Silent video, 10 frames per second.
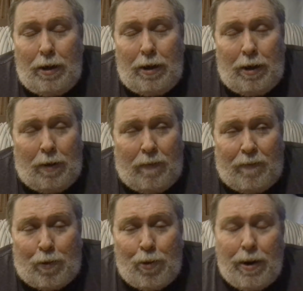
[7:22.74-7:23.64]
you've
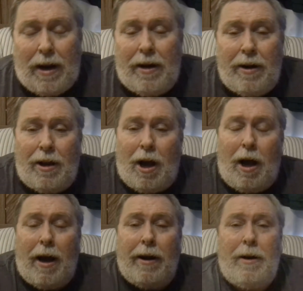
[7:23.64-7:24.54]
created a
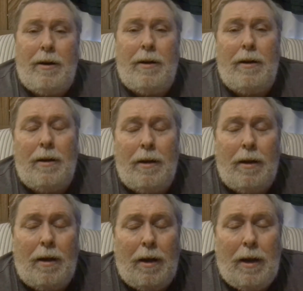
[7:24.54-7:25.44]
god.
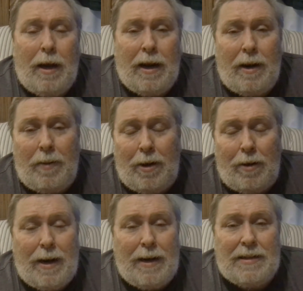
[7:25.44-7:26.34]
And in the
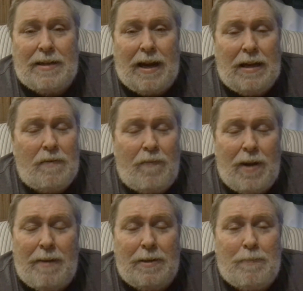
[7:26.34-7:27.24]
United States,
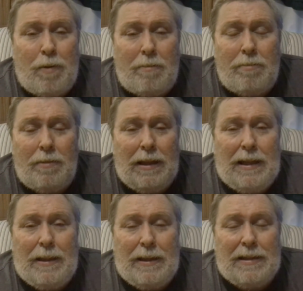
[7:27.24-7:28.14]
fame is probably
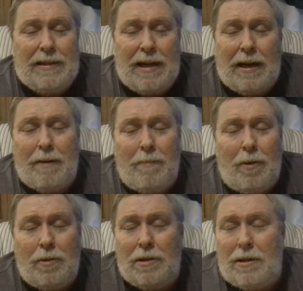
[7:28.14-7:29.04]
the second
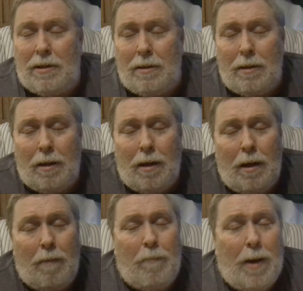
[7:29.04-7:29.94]
most
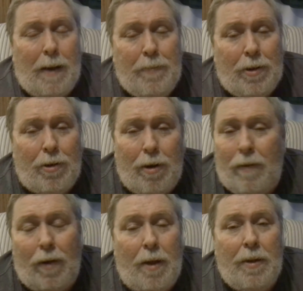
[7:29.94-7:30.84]
popular of
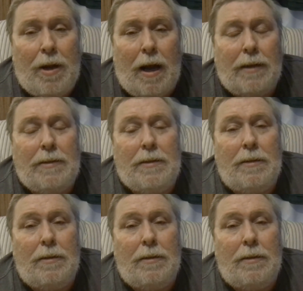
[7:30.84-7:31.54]
all the gods.